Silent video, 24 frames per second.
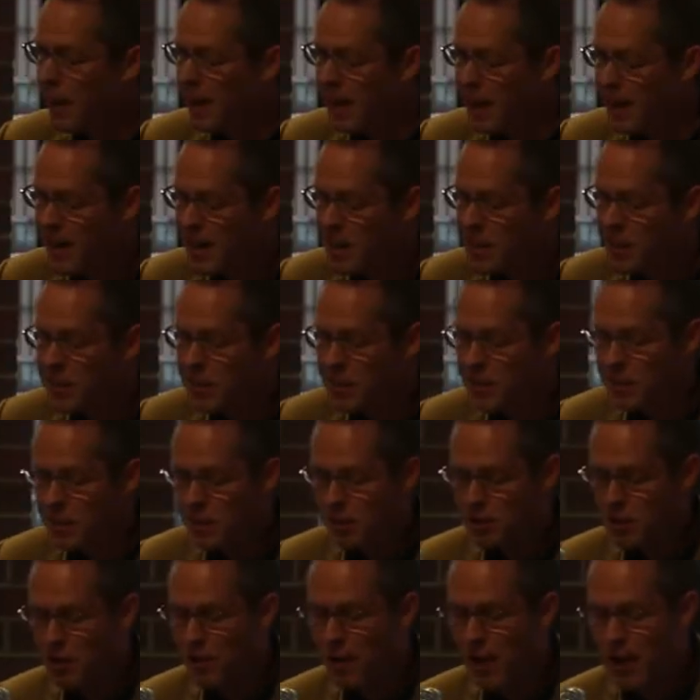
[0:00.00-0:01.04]
is
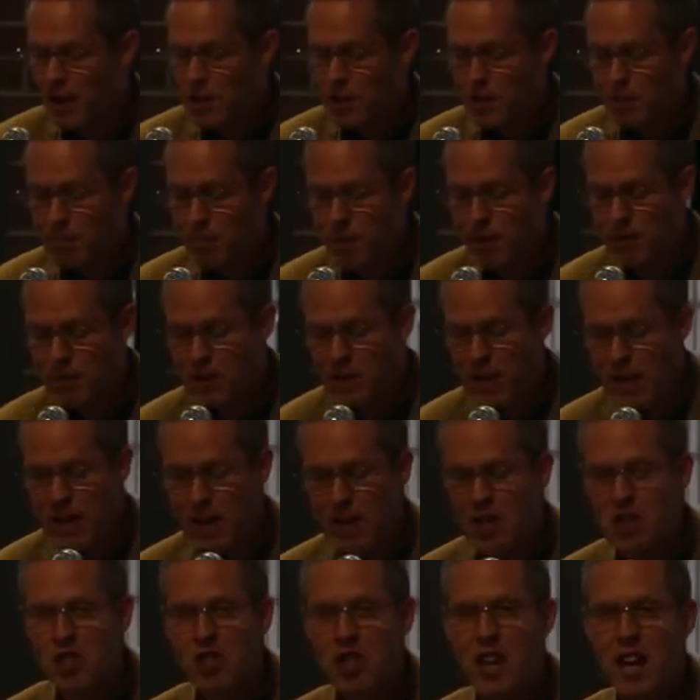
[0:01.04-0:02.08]
"Surveillance and Privacy
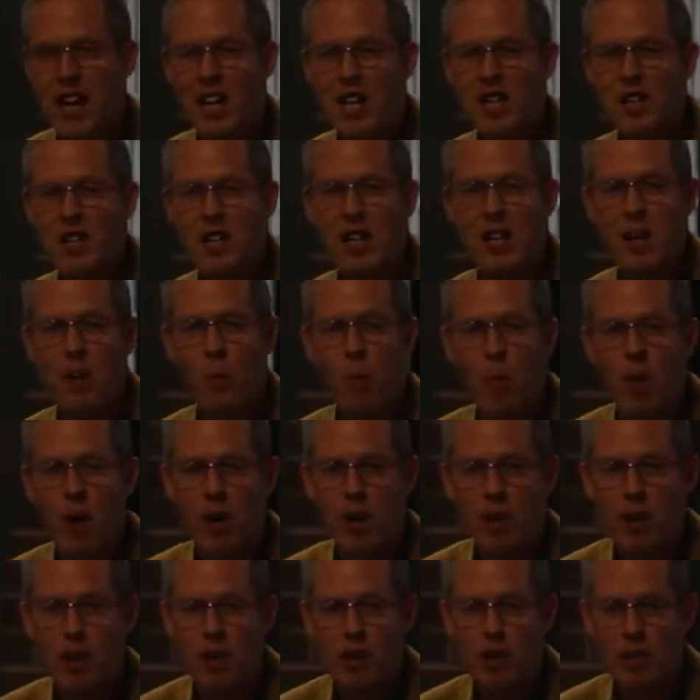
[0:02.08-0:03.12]
in a Changing
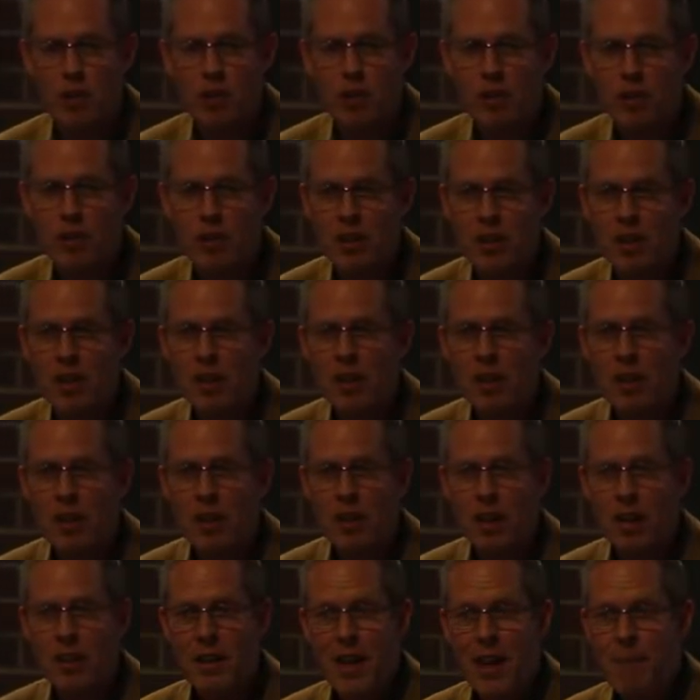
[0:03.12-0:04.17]
World."
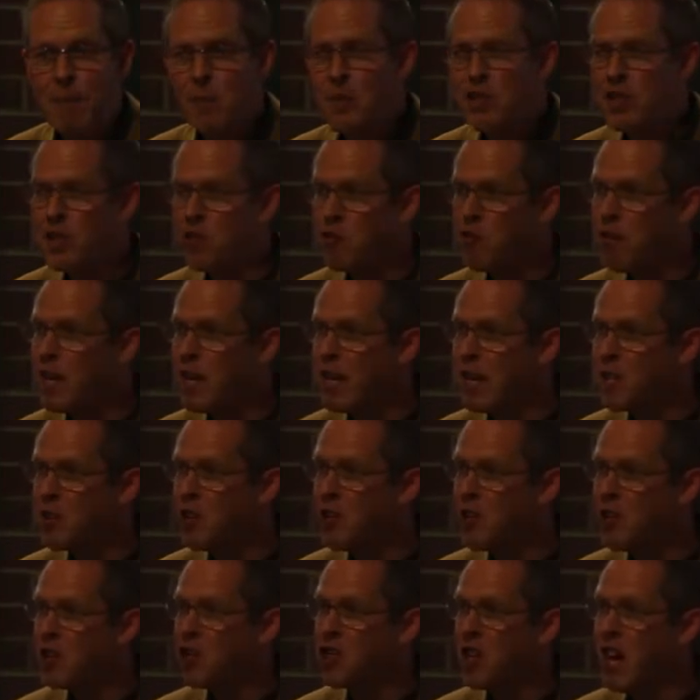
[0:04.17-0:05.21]
And the emphasis really is
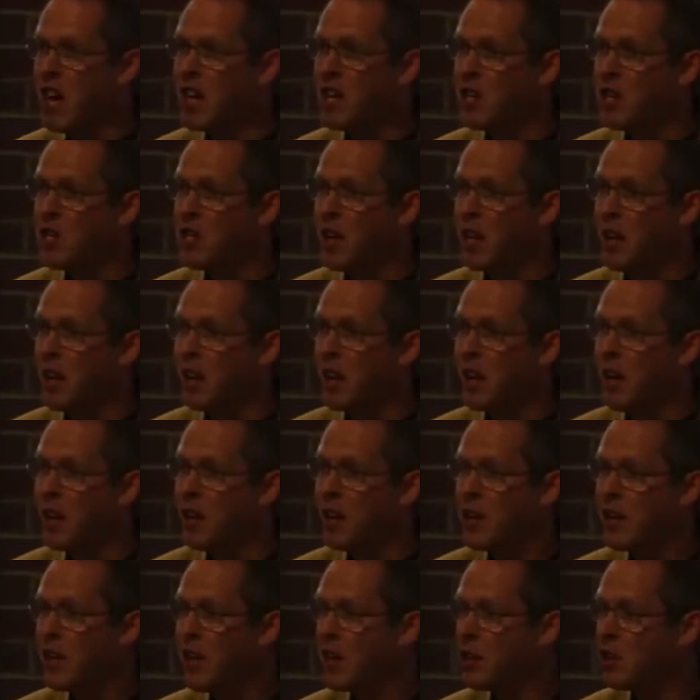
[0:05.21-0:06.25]
on the changing. I
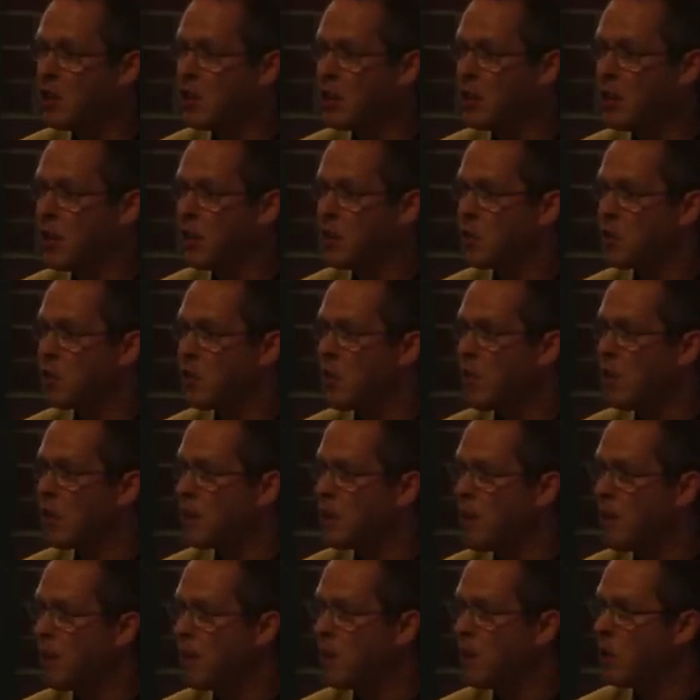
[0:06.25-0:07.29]
think that's, that's
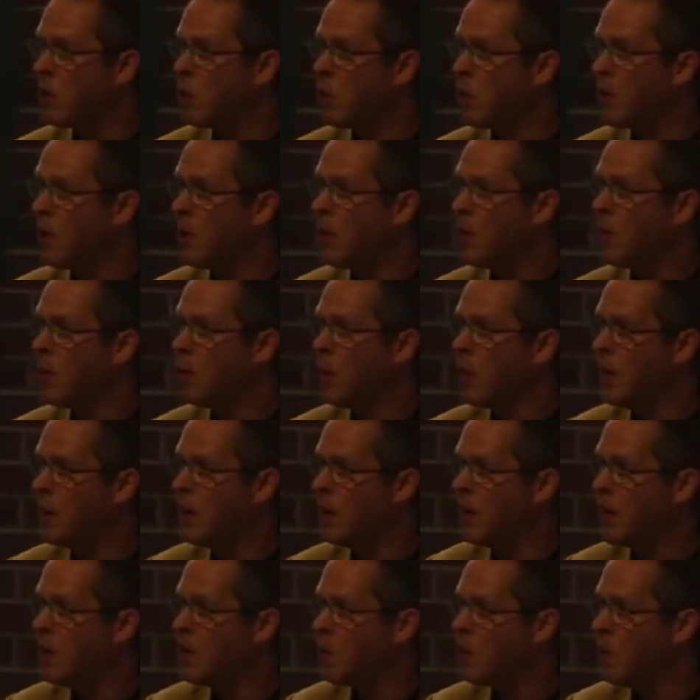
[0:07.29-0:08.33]
something that we, we
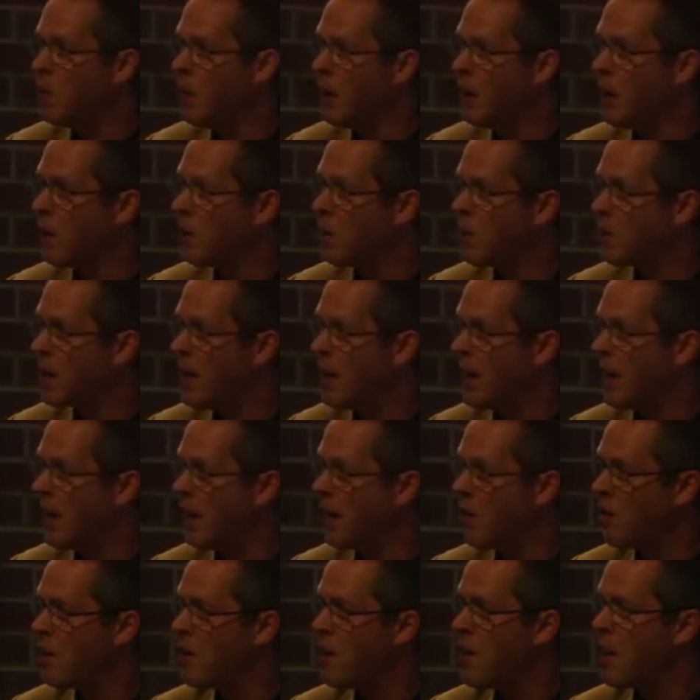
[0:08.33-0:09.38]
need to
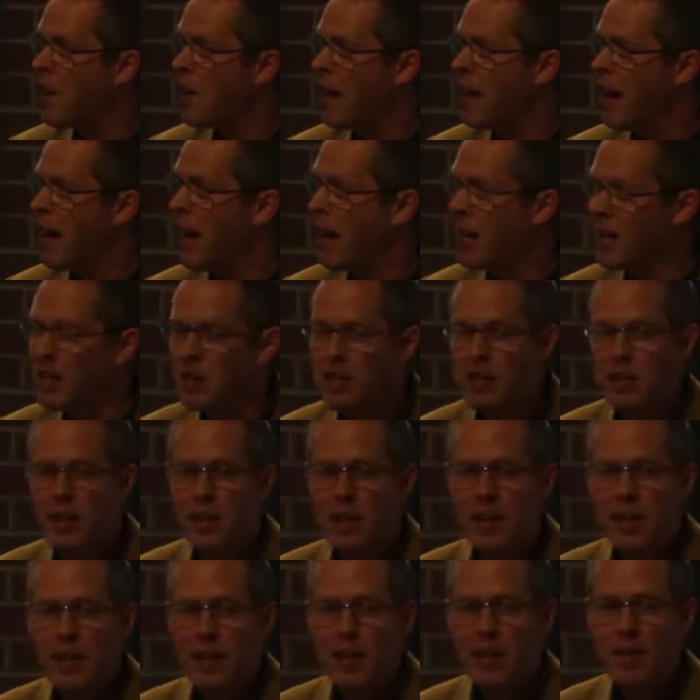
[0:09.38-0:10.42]
understand. And
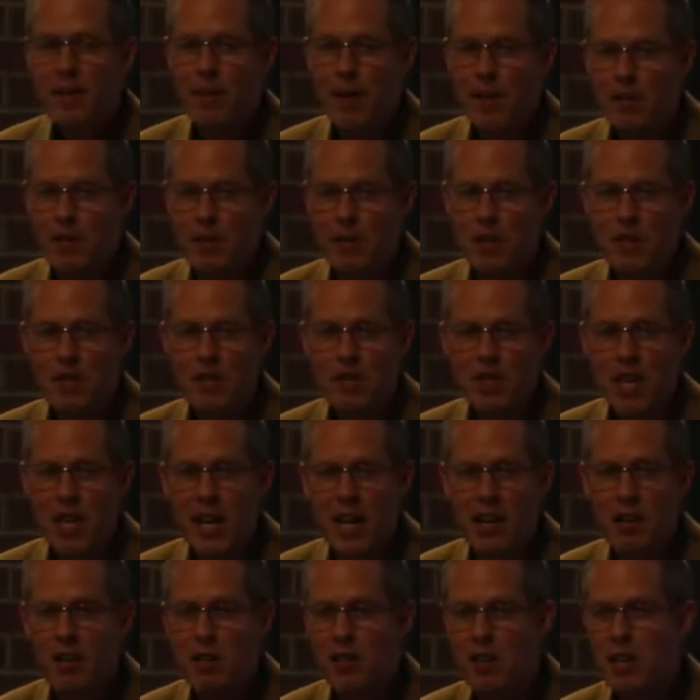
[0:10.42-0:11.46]
um, as Julian
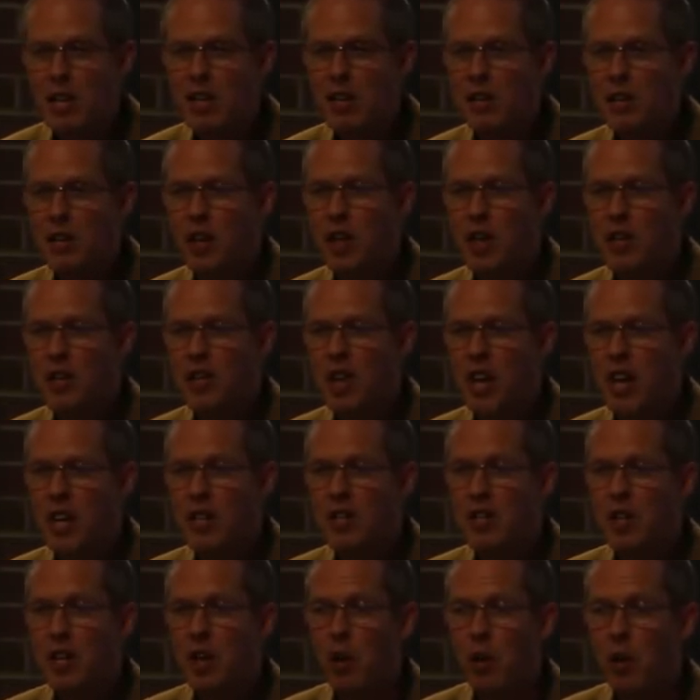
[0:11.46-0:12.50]
said, things are
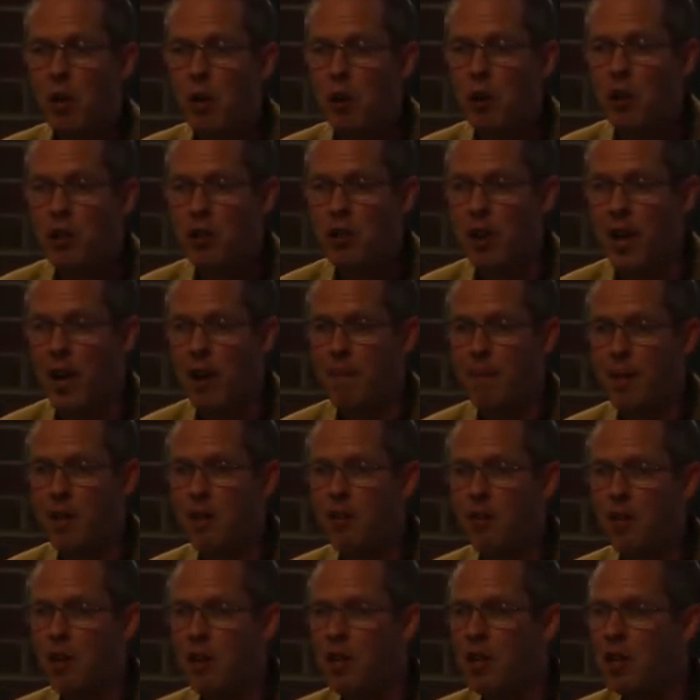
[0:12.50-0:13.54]
changing all the time.
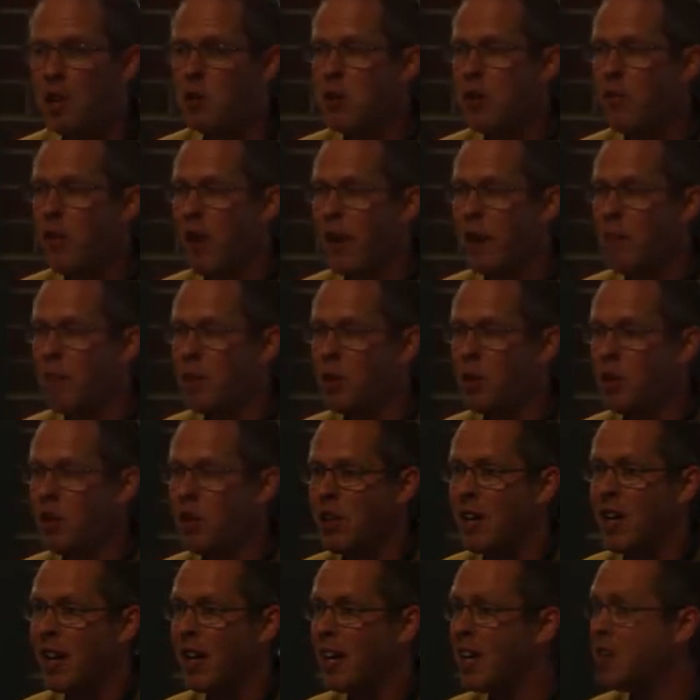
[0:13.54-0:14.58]
There's a new
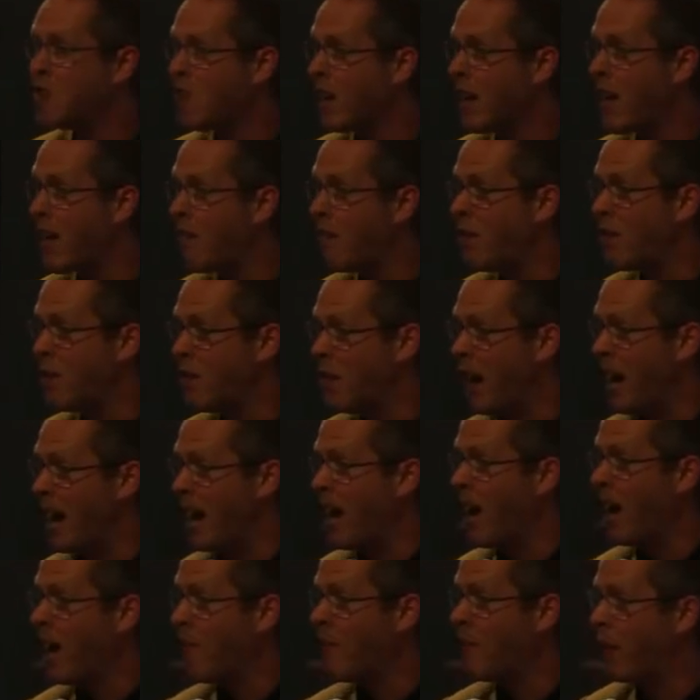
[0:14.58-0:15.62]
development literally every
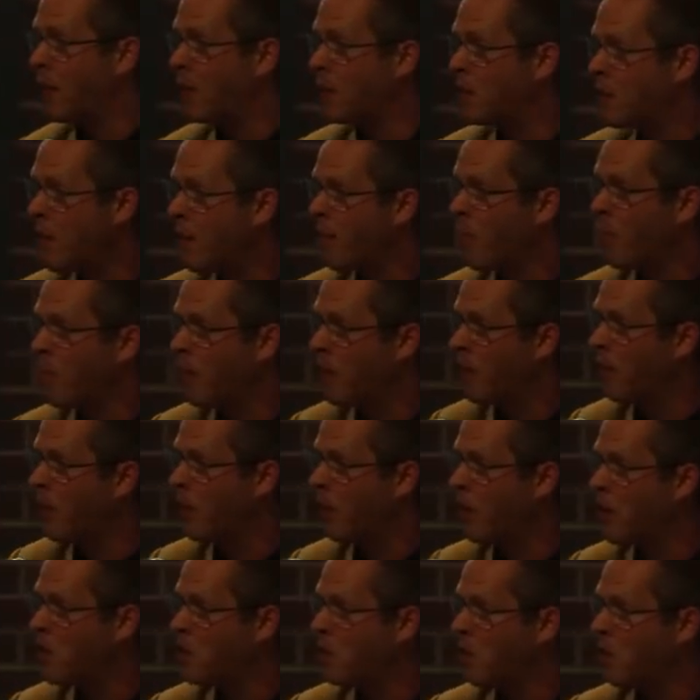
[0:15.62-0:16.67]
day. I find something
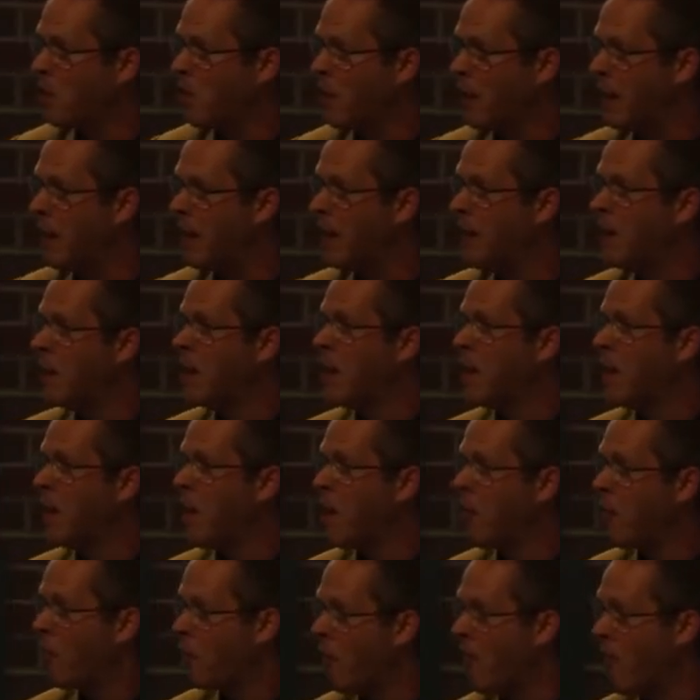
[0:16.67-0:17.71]
that I should be
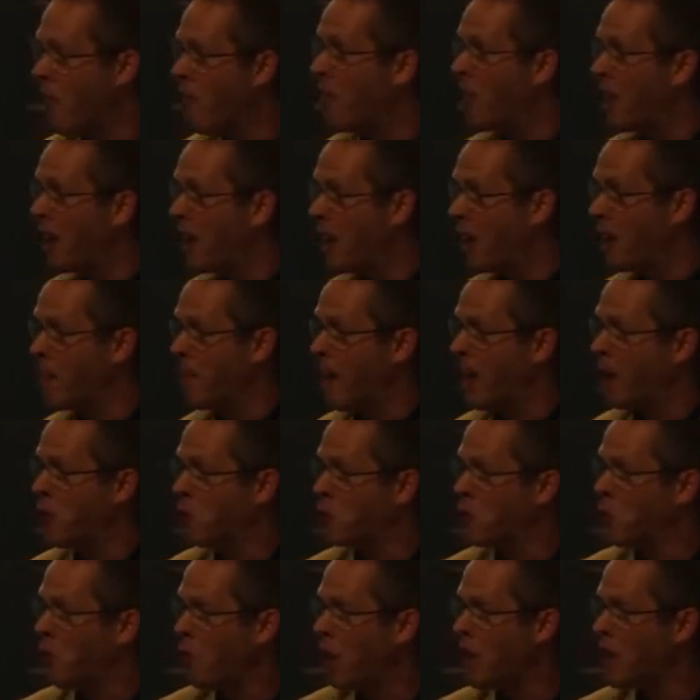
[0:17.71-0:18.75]
thinking
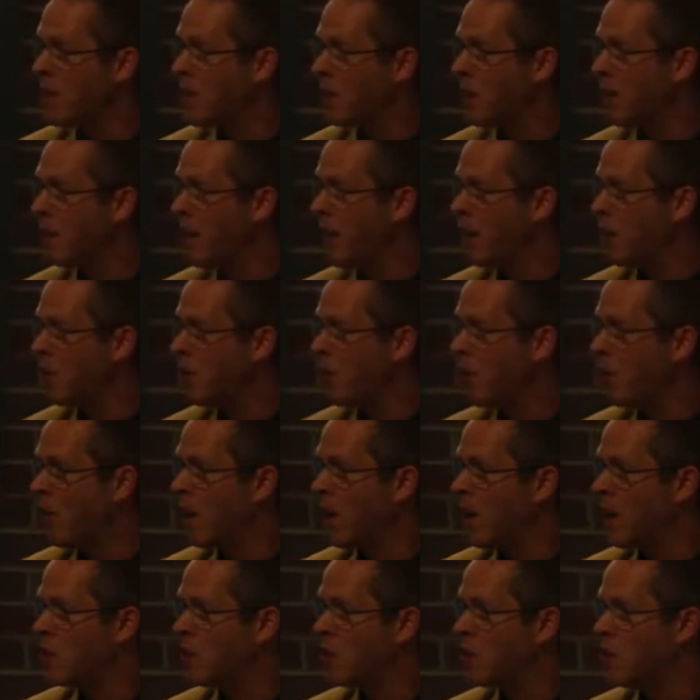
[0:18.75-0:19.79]
about or writing about in
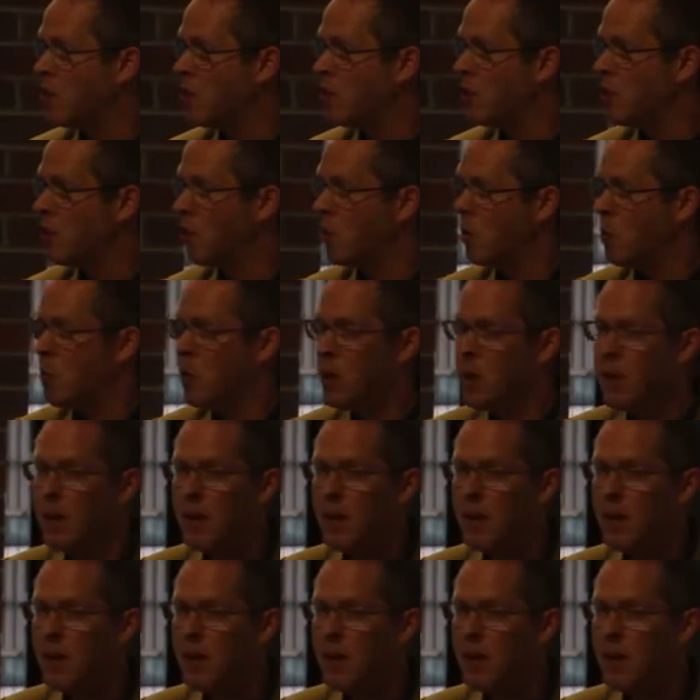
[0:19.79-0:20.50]
relation to